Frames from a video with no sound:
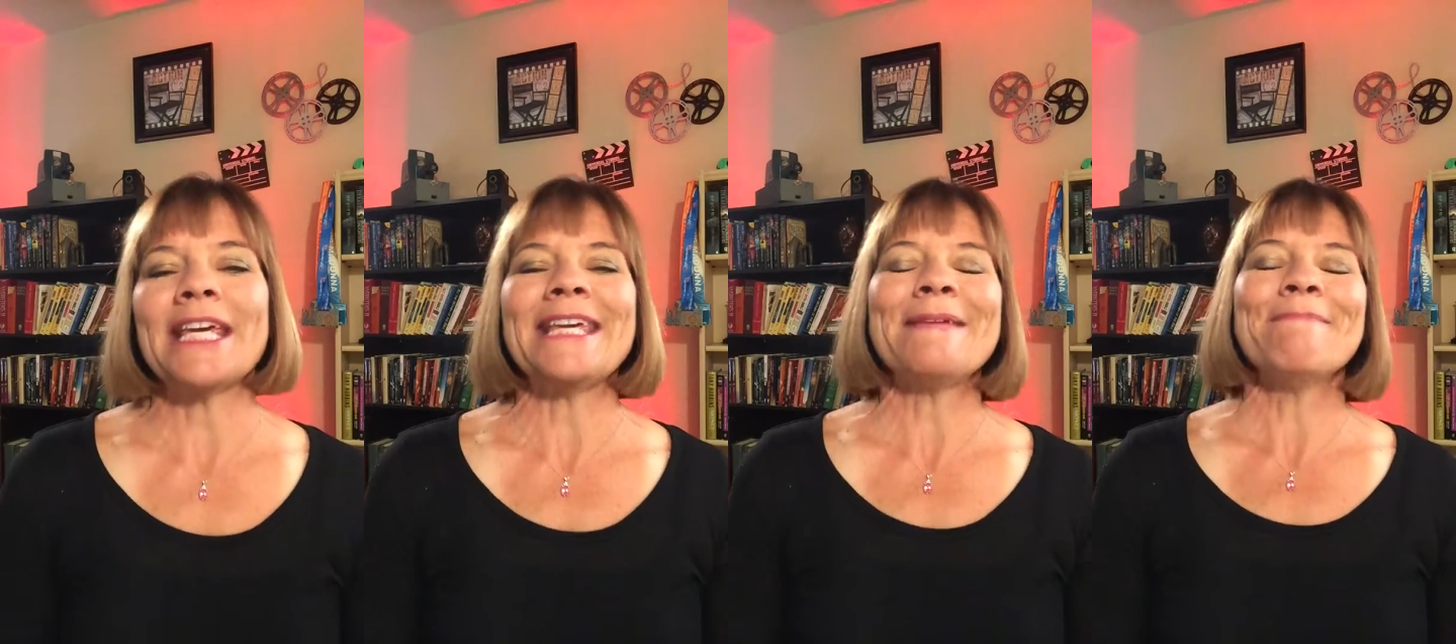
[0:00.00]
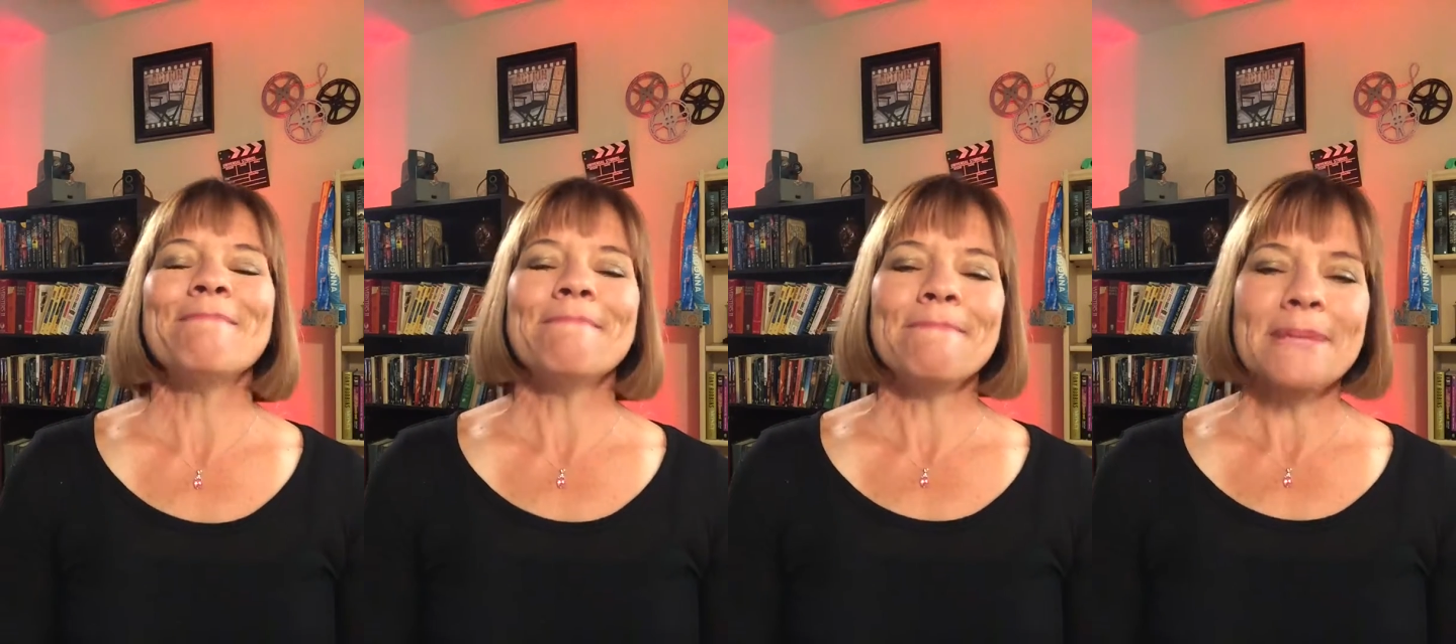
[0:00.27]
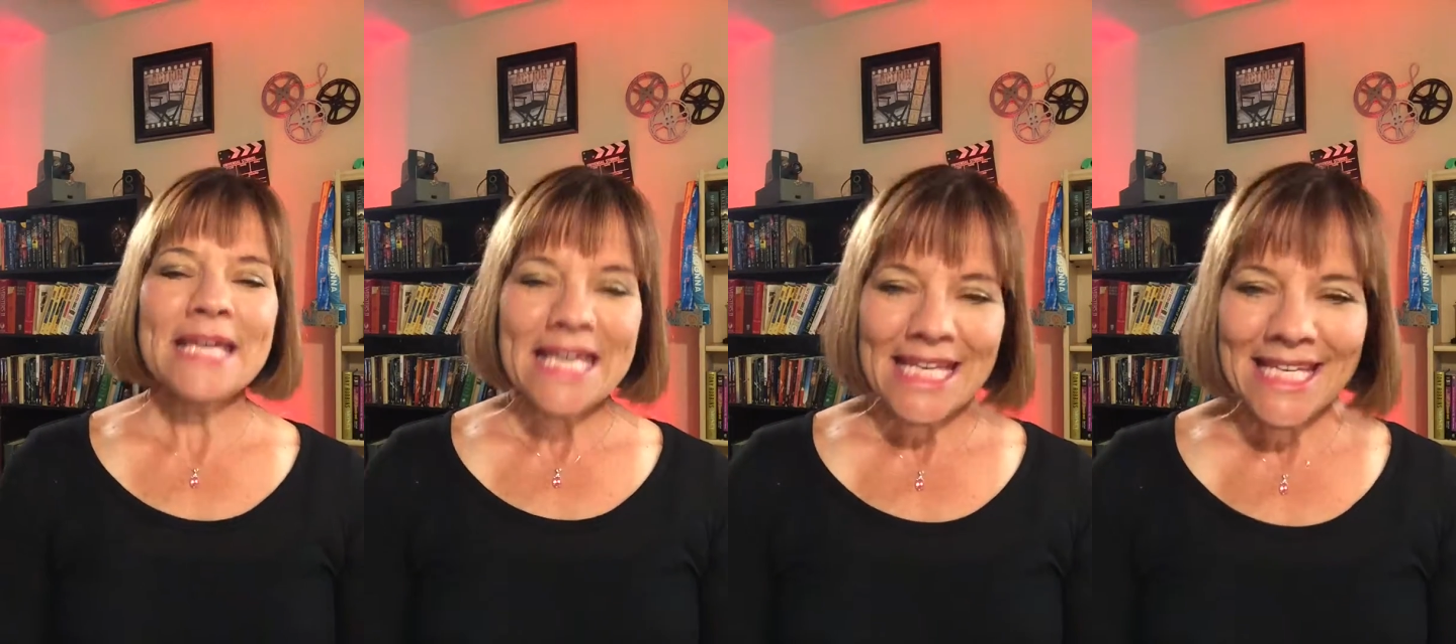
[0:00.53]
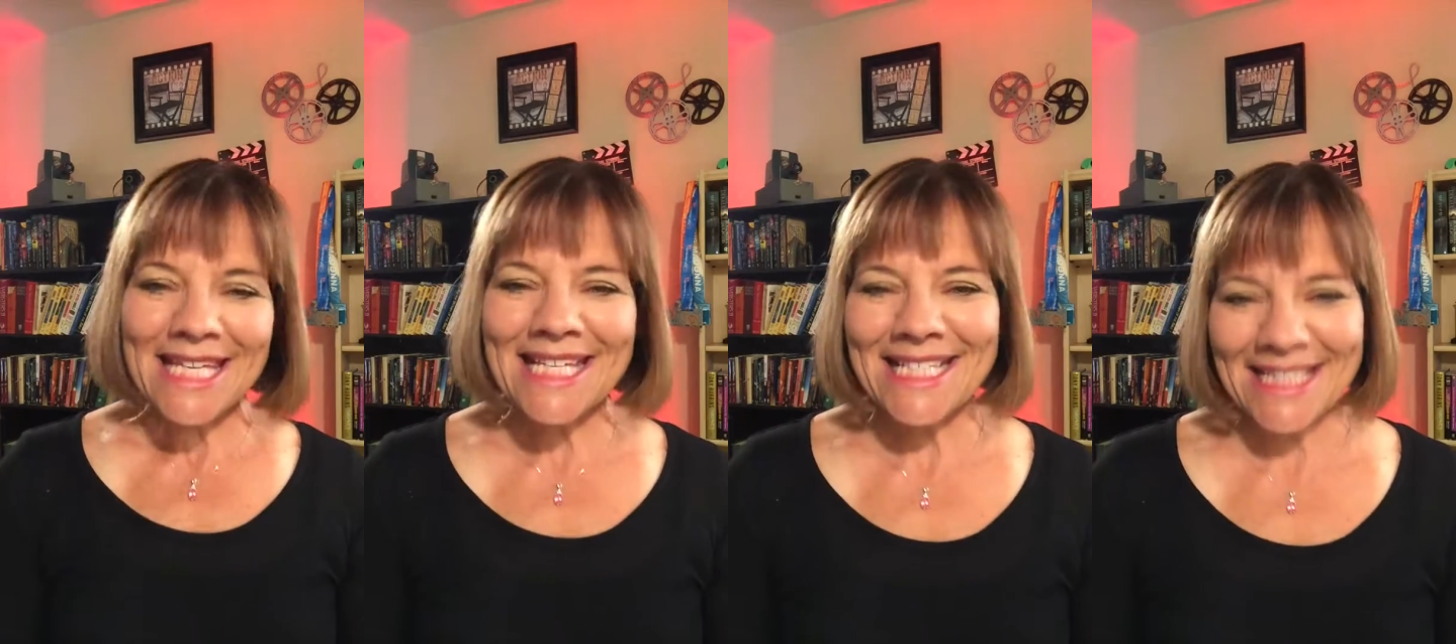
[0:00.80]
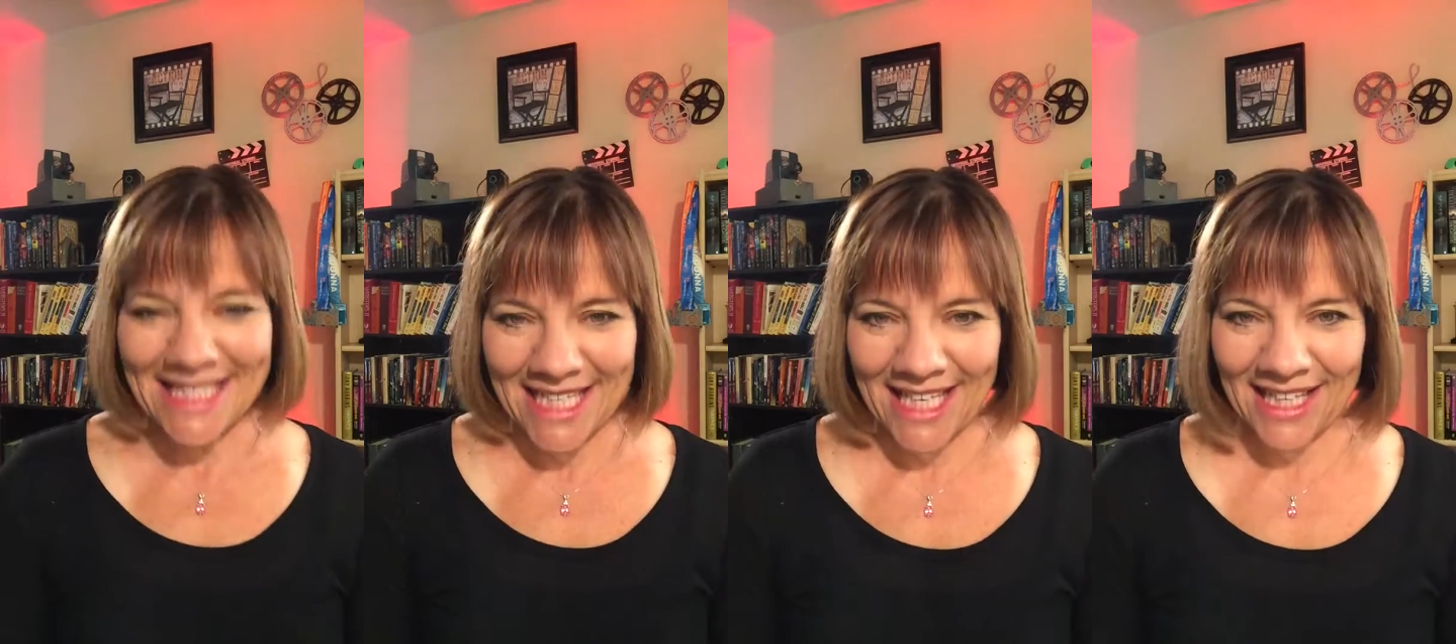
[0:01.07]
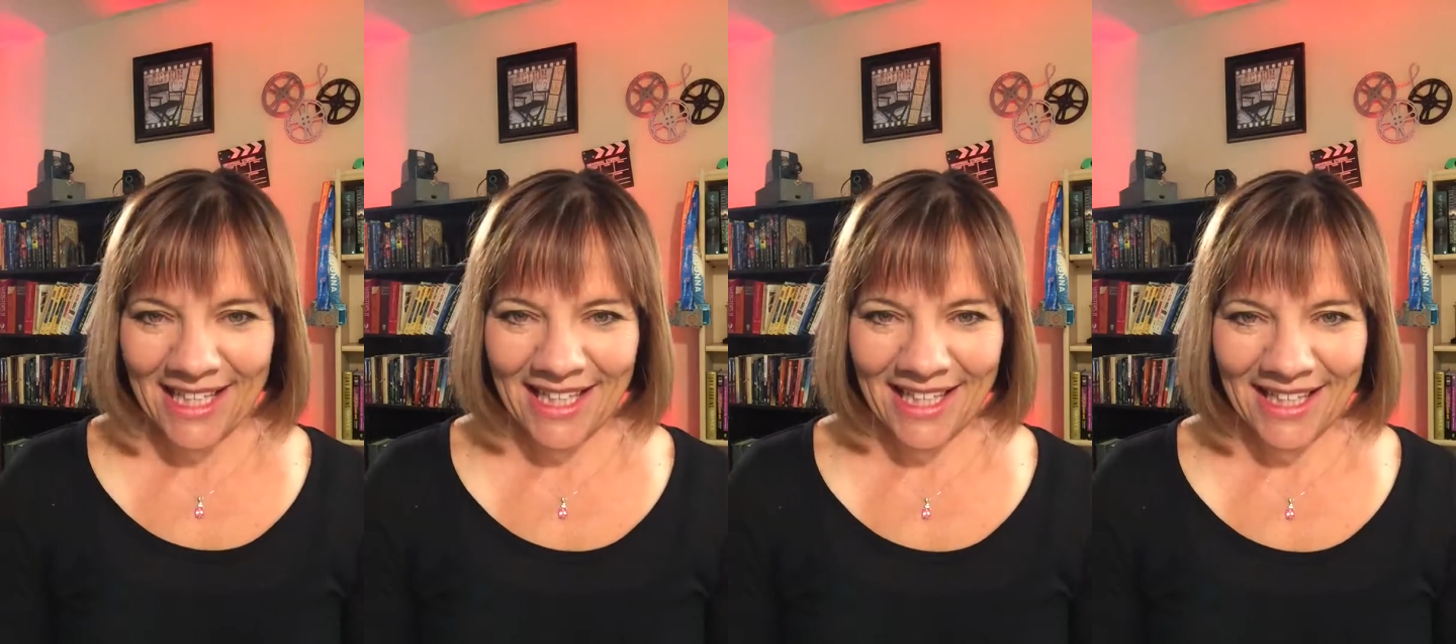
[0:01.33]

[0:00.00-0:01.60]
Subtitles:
immediately